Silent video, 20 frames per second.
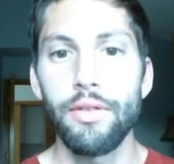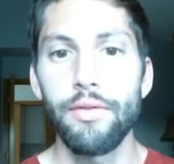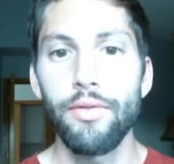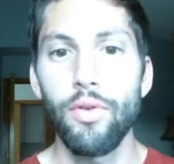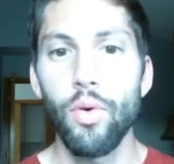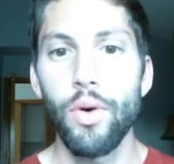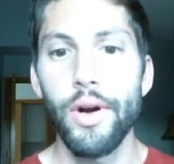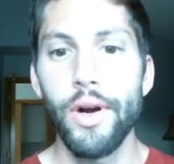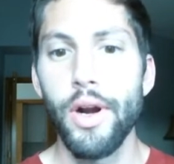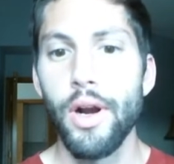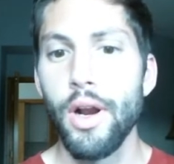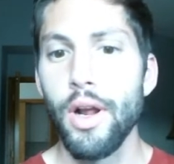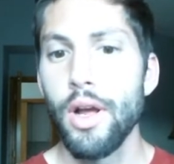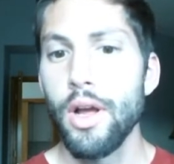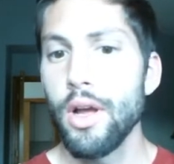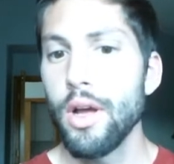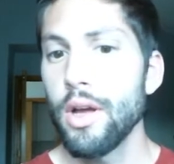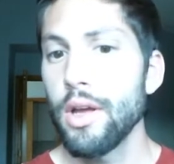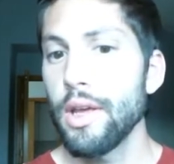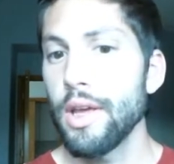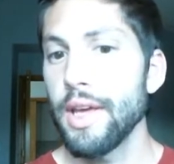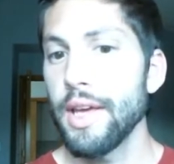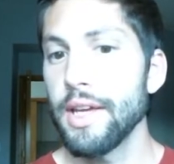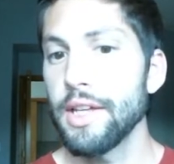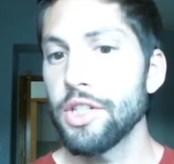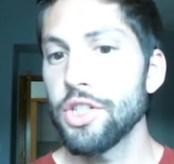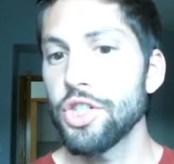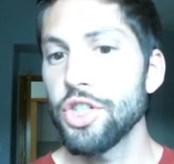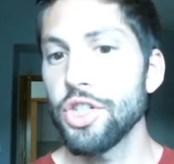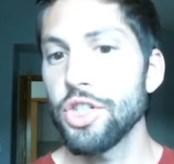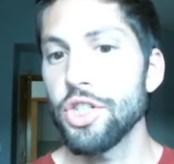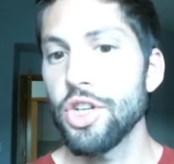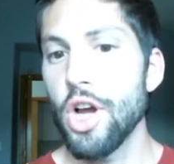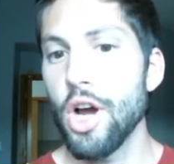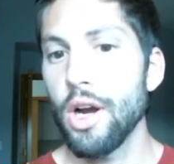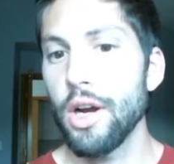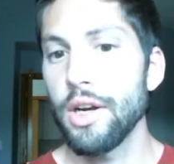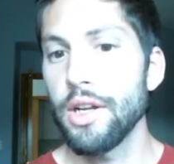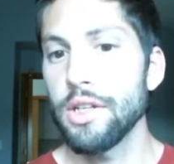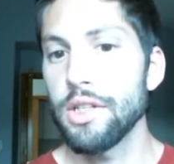for, it's just
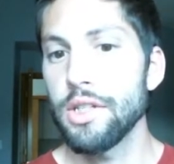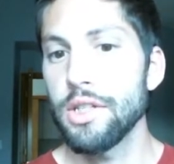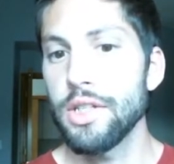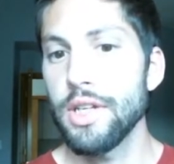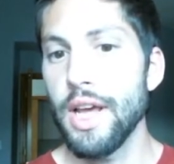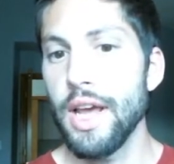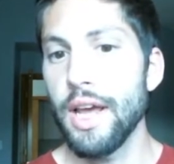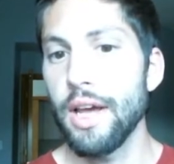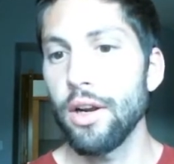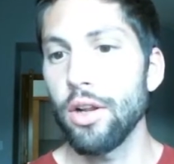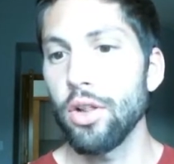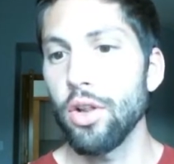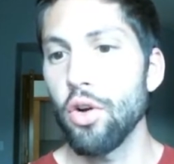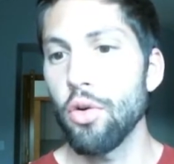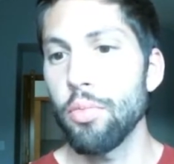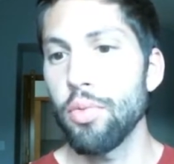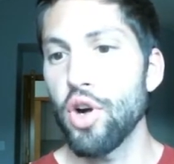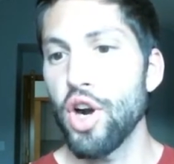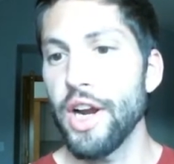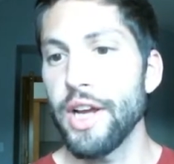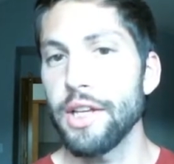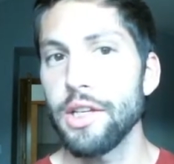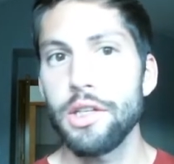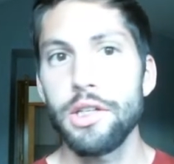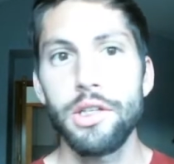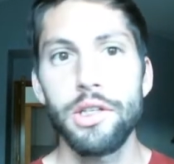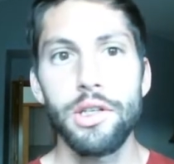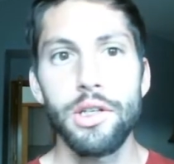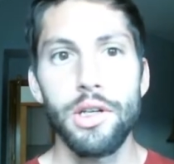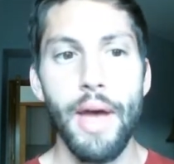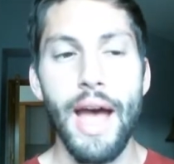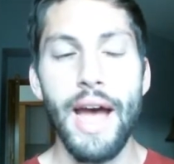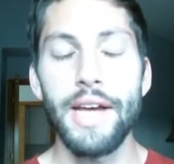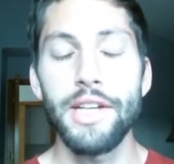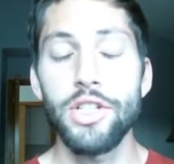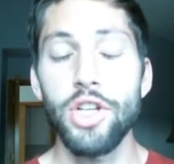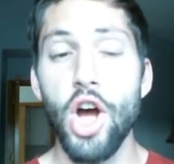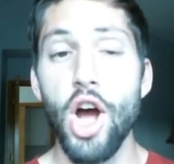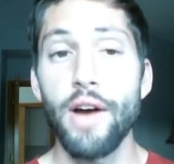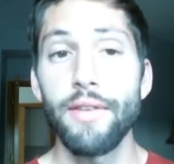not going to stay at a low price
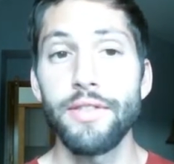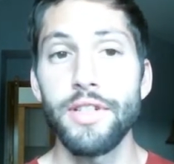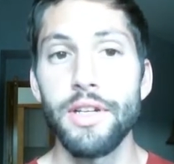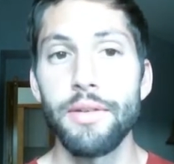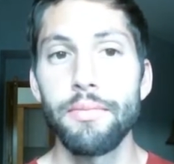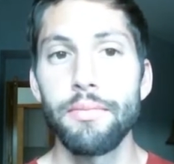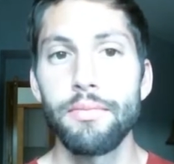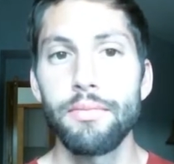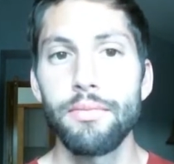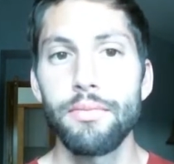as often.